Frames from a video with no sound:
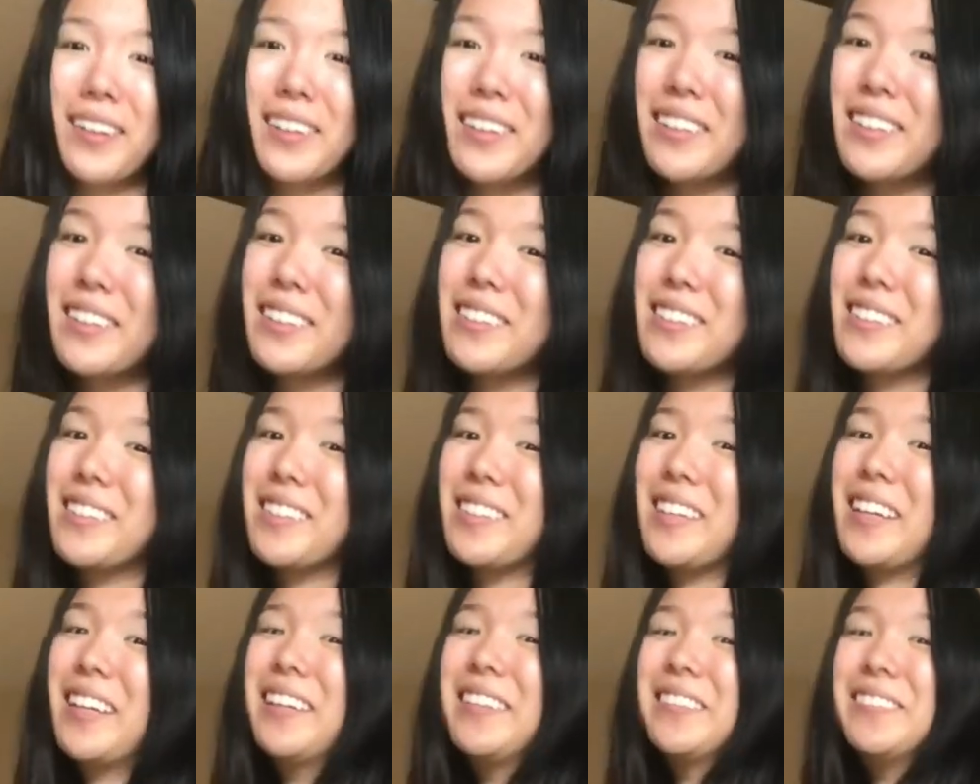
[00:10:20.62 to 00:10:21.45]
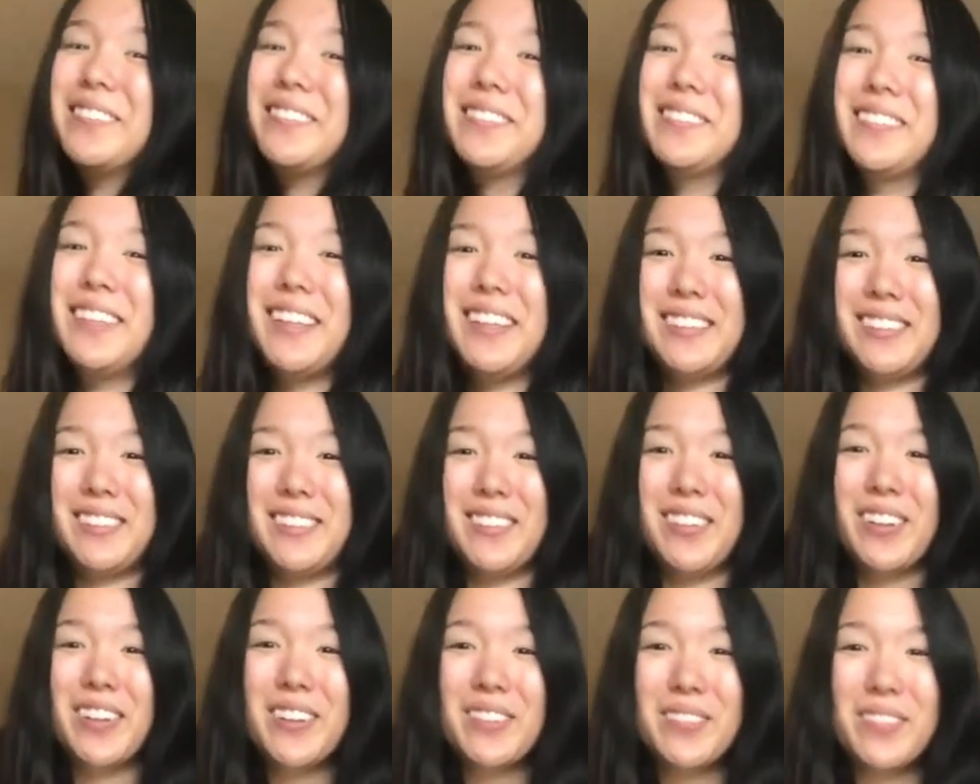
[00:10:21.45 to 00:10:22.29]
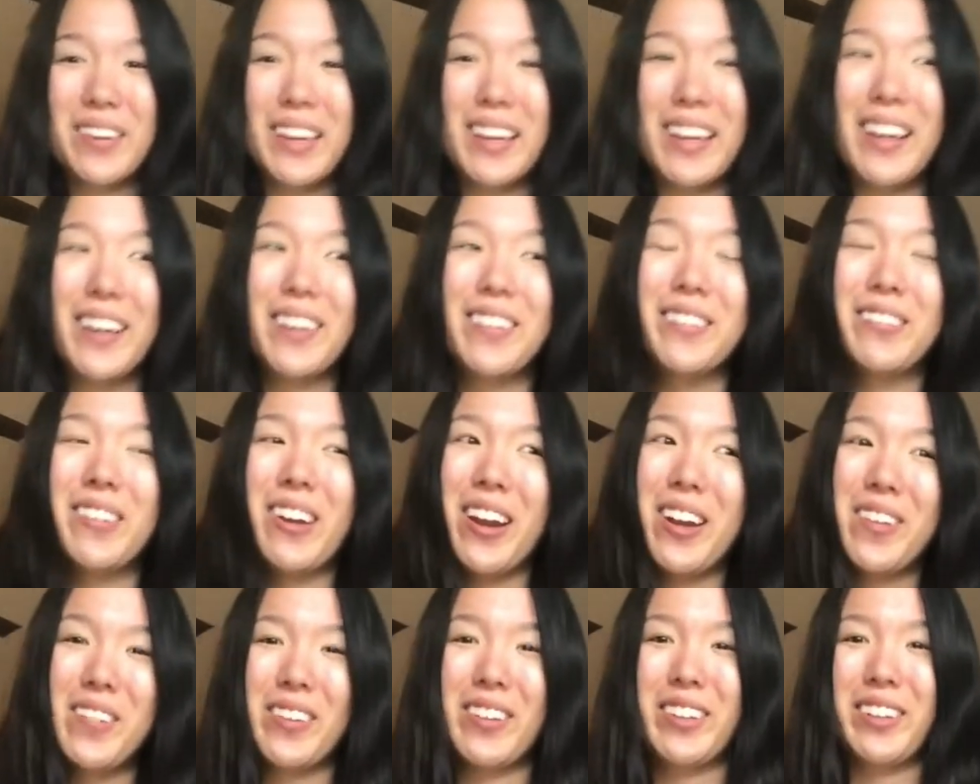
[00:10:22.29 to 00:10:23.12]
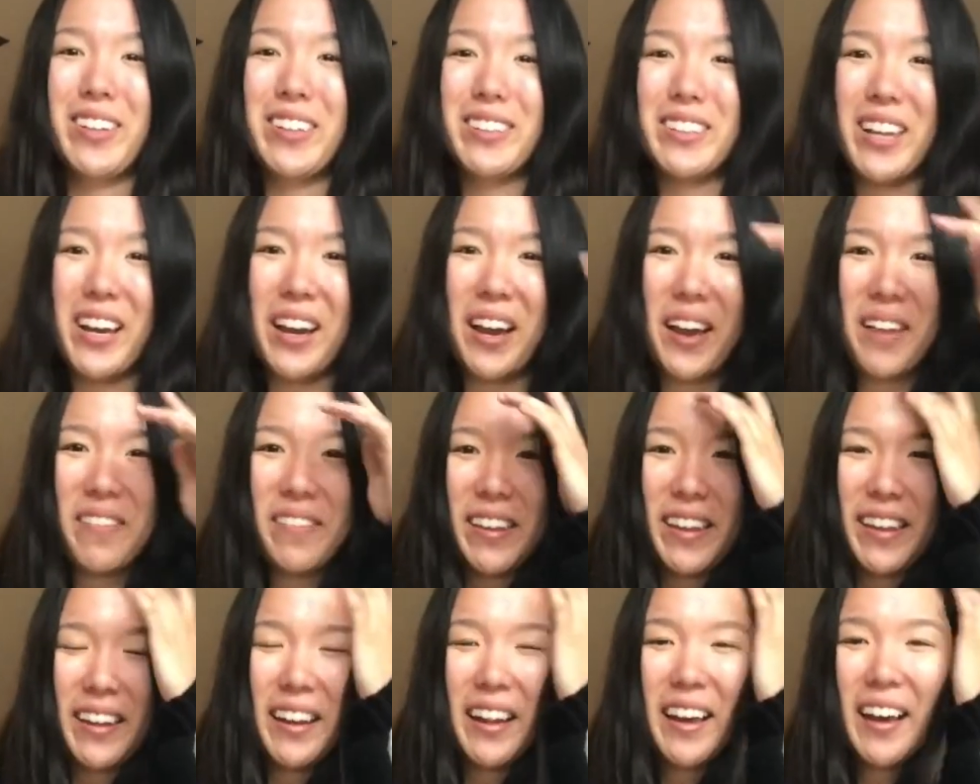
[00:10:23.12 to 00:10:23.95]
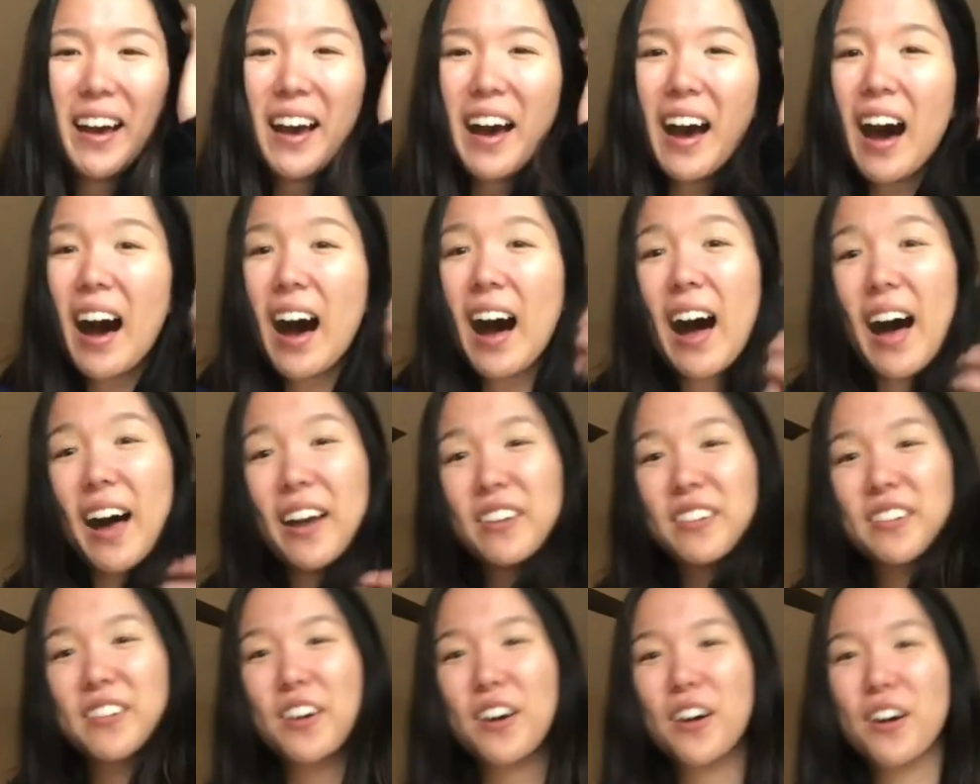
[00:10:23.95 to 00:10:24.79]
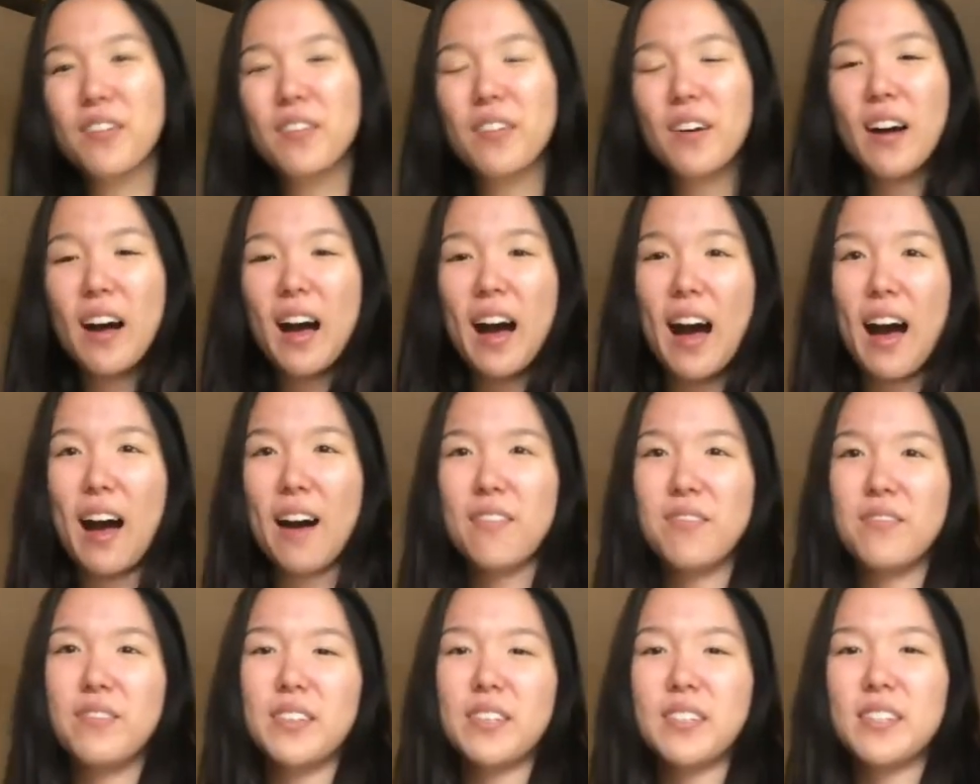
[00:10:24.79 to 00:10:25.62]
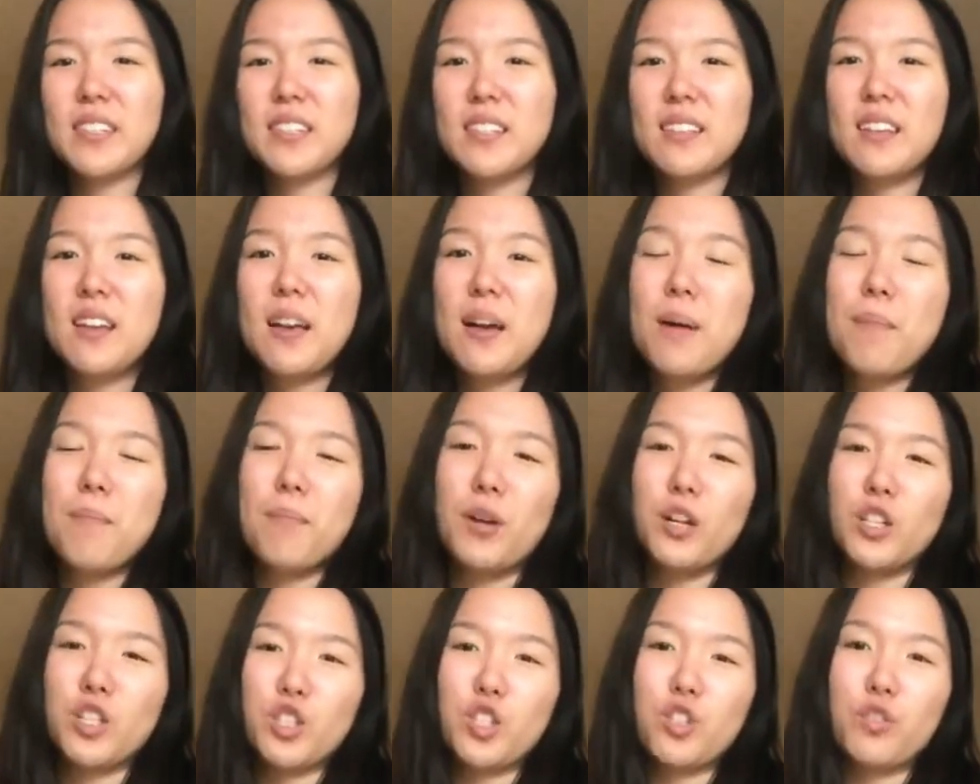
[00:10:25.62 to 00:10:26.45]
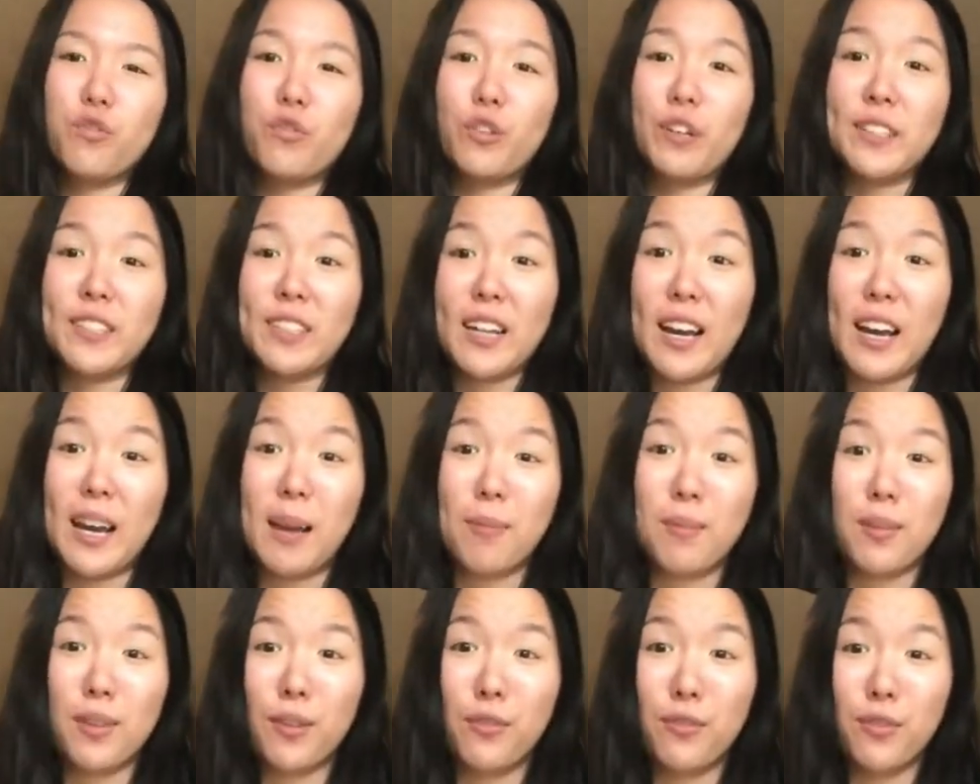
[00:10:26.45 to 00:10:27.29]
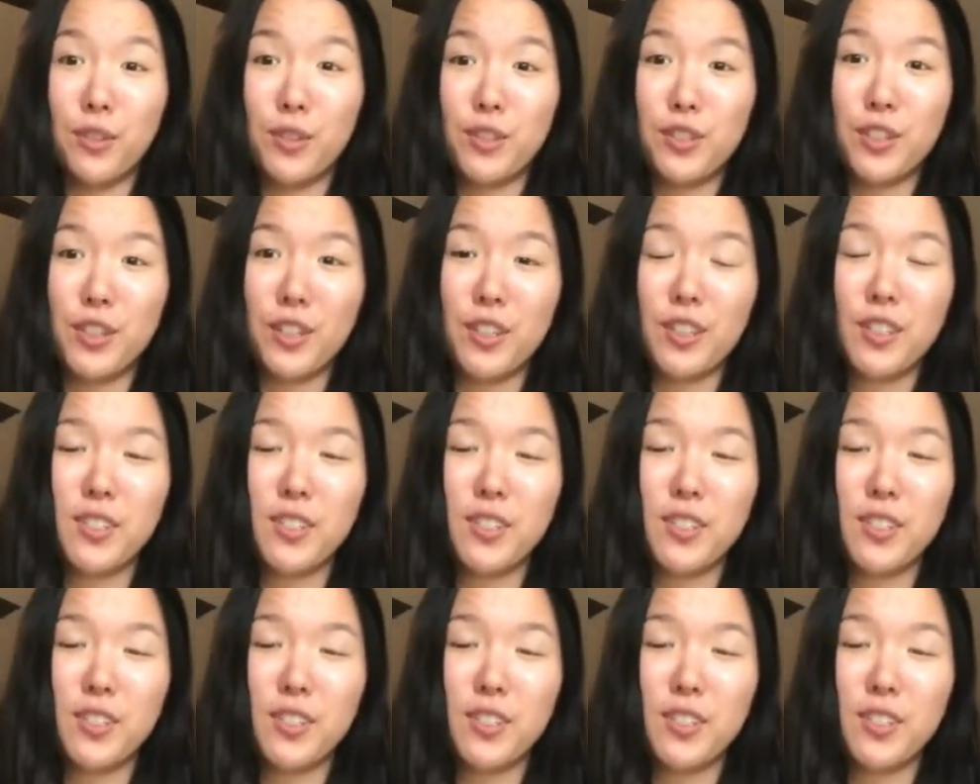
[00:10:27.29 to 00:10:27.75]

because it took me a very long time, and I don't know if I'll have this much free time in the future.